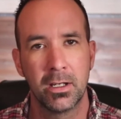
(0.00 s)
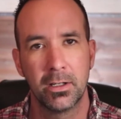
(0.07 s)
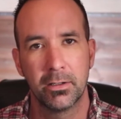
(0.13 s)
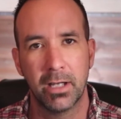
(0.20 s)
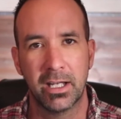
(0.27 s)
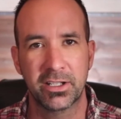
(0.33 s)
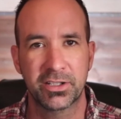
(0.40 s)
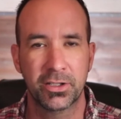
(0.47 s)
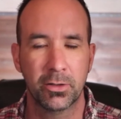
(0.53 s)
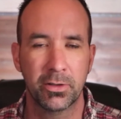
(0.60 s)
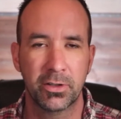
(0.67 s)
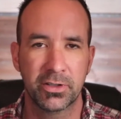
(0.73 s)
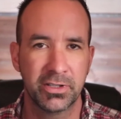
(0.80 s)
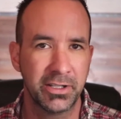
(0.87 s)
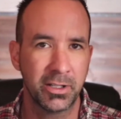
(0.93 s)
And so
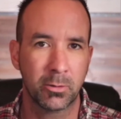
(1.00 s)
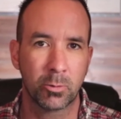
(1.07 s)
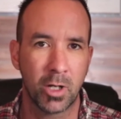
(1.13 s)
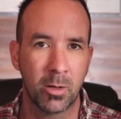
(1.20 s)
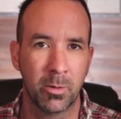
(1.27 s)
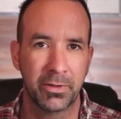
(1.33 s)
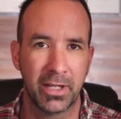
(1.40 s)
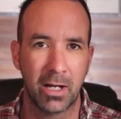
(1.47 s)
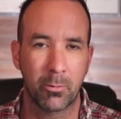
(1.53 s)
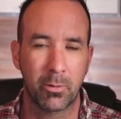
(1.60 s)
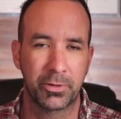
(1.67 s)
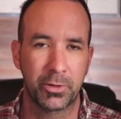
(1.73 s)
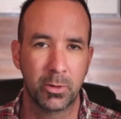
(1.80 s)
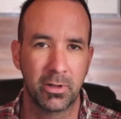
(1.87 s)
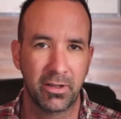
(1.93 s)
there's nothing wrong with that,
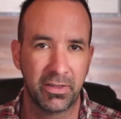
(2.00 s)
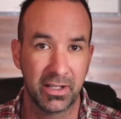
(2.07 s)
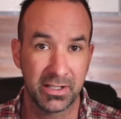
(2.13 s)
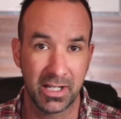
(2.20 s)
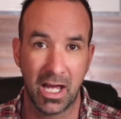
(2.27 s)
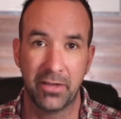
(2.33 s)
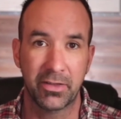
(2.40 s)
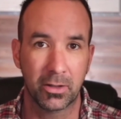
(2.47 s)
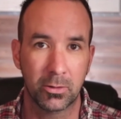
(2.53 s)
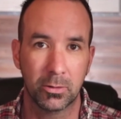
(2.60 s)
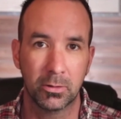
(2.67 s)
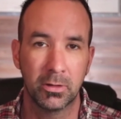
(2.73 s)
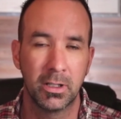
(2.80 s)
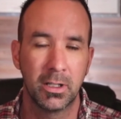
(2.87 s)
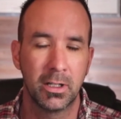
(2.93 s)
with doing things
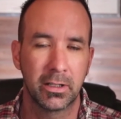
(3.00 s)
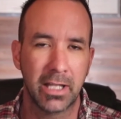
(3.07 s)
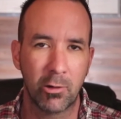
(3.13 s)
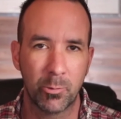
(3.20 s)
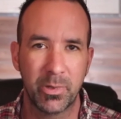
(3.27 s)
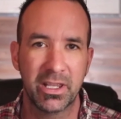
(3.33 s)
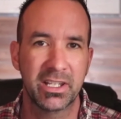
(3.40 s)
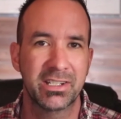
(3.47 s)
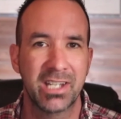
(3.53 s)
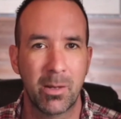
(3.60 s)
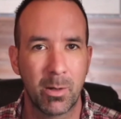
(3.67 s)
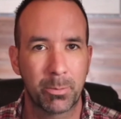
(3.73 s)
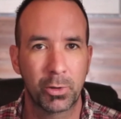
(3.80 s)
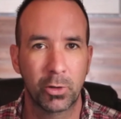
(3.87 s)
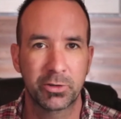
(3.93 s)
ethical. That would be the same
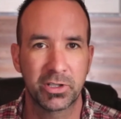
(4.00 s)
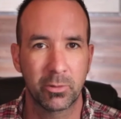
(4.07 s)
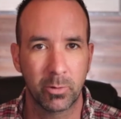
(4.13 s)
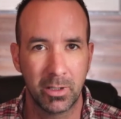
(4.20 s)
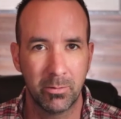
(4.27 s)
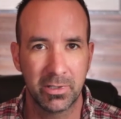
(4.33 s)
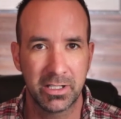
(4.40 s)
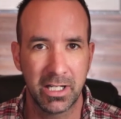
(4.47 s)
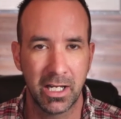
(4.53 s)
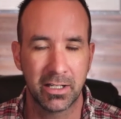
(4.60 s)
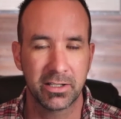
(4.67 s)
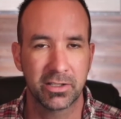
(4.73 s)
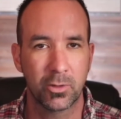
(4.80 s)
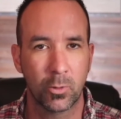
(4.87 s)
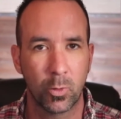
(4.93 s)
approach that we would take
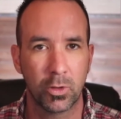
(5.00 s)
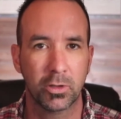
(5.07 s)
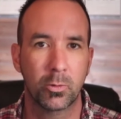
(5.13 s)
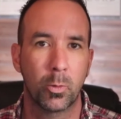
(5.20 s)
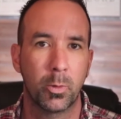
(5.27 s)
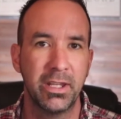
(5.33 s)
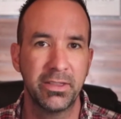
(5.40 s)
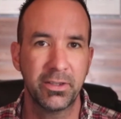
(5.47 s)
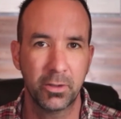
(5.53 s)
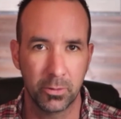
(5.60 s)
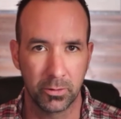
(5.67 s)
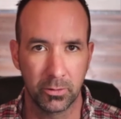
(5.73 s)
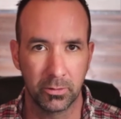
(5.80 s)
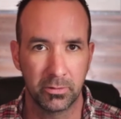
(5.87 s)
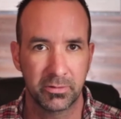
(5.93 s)
is to work with
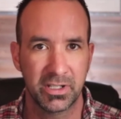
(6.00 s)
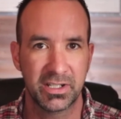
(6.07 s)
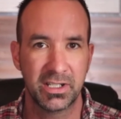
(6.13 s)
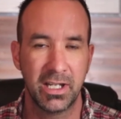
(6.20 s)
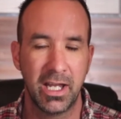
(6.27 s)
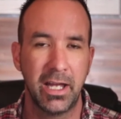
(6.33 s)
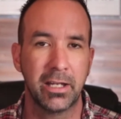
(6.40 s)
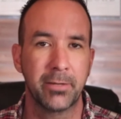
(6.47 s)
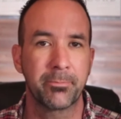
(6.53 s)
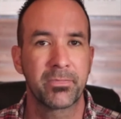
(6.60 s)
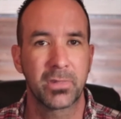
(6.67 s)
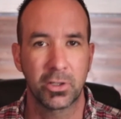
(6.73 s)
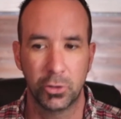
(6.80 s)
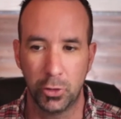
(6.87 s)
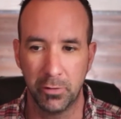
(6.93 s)
Google to see, hey,
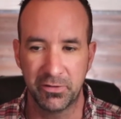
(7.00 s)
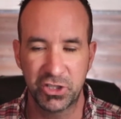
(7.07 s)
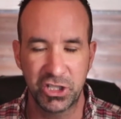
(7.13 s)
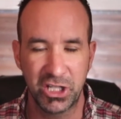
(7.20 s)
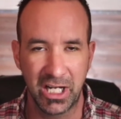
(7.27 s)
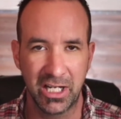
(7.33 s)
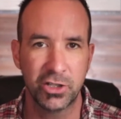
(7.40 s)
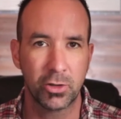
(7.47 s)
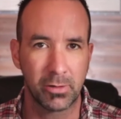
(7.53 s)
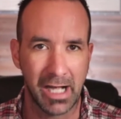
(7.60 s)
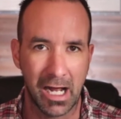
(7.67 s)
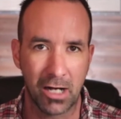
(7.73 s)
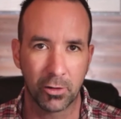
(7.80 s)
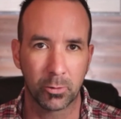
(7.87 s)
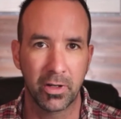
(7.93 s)
you've changed your
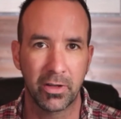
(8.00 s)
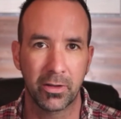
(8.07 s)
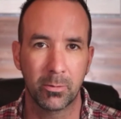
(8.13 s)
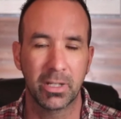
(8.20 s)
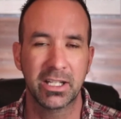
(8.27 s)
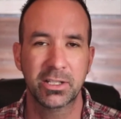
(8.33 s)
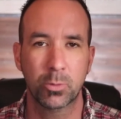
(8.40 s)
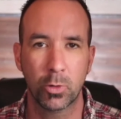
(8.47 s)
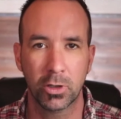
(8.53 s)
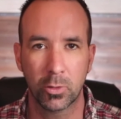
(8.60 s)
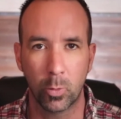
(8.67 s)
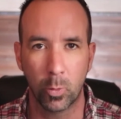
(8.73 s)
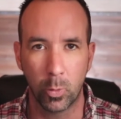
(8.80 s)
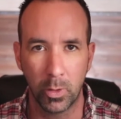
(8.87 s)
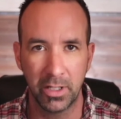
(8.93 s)
algorithm. Let's work
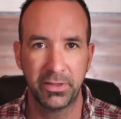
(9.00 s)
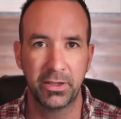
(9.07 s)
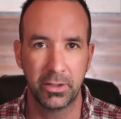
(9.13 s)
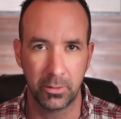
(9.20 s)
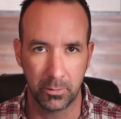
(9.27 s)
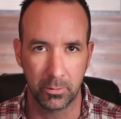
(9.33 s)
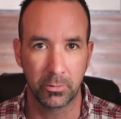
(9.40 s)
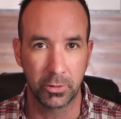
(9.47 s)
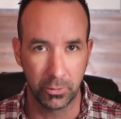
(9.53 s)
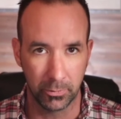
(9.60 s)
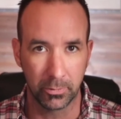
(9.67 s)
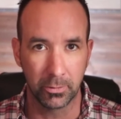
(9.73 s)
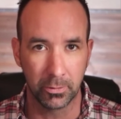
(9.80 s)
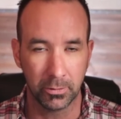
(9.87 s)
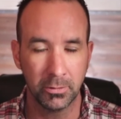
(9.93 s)
with you,
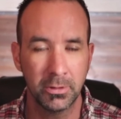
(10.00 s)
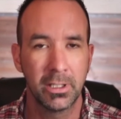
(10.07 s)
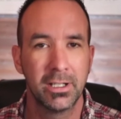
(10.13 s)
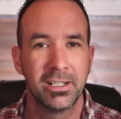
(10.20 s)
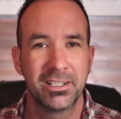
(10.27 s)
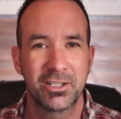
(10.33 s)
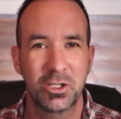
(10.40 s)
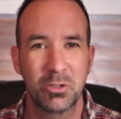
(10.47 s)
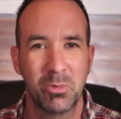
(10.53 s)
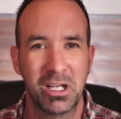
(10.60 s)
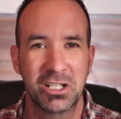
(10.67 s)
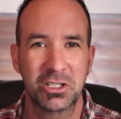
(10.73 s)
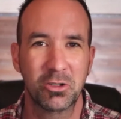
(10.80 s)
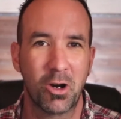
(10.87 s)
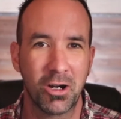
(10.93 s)
Google, to make
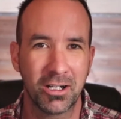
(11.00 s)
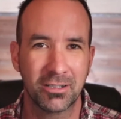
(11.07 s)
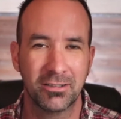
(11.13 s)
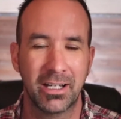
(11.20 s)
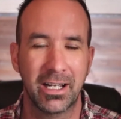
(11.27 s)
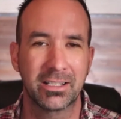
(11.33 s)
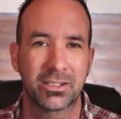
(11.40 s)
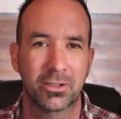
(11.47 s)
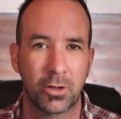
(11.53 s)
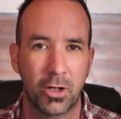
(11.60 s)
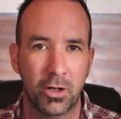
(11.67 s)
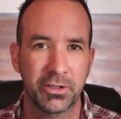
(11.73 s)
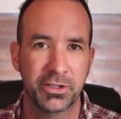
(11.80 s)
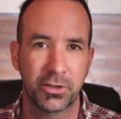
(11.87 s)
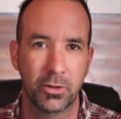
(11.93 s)
sure our clients are
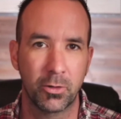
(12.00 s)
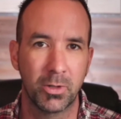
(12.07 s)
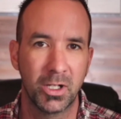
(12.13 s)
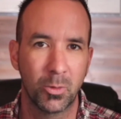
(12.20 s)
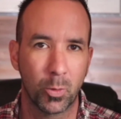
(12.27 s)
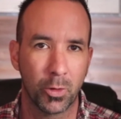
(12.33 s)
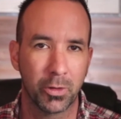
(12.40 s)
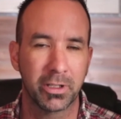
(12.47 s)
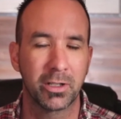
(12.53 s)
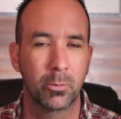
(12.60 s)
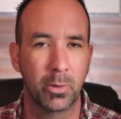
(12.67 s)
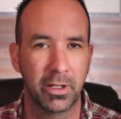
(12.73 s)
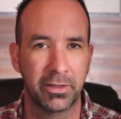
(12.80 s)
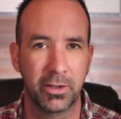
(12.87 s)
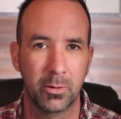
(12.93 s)
also working
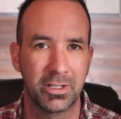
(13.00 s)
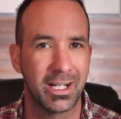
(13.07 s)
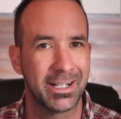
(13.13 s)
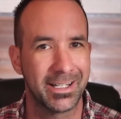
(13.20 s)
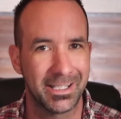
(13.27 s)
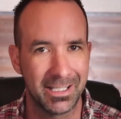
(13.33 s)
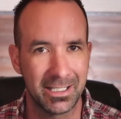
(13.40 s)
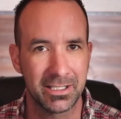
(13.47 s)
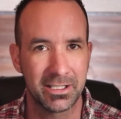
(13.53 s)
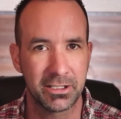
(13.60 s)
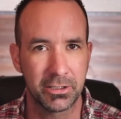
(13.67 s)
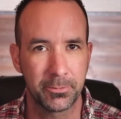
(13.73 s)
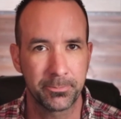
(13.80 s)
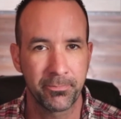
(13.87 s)
with you and not against you.